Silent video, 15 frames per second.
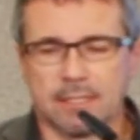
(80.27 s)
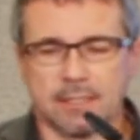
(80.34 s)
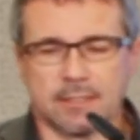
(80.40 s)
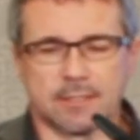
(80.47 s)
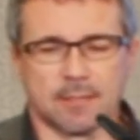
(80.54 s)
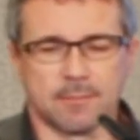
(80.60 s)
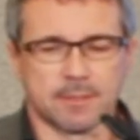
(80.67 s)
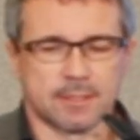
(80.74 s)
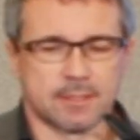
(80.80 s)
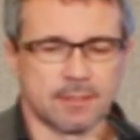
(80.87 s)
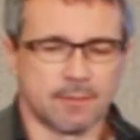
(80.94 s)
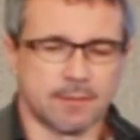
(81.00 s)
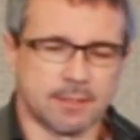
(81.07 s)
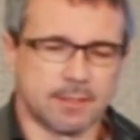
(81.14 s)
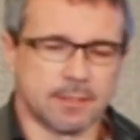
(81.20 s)
uh, topics
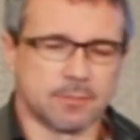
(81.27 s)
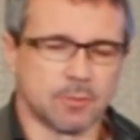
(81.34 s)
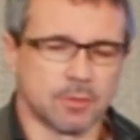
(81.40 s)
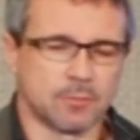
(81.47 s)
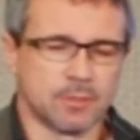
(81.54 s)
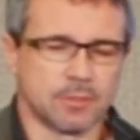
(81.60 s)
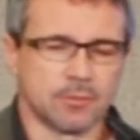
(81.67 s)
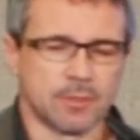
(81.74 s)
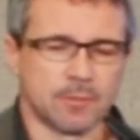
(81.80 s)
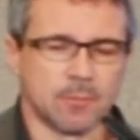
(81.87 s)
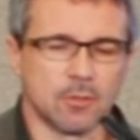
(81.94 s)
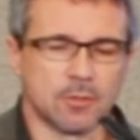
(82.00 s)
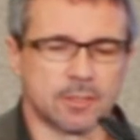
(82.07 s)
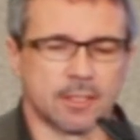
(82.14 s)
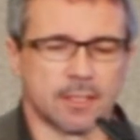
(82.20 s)
and this is what we're doing
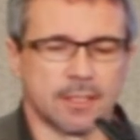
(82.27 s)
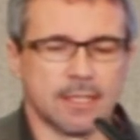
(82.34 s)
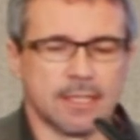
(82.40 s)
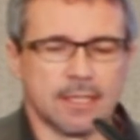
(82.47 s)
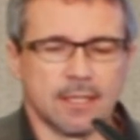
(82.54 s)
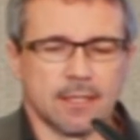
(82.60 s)
mostly